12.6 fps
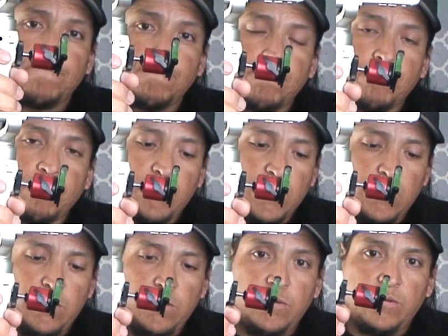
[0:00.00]

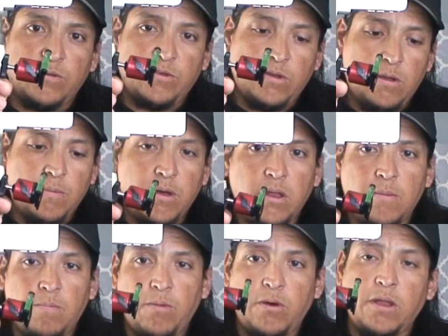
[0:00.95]
So I'm going
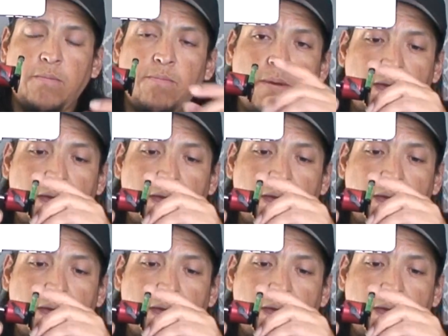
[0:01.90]
to put it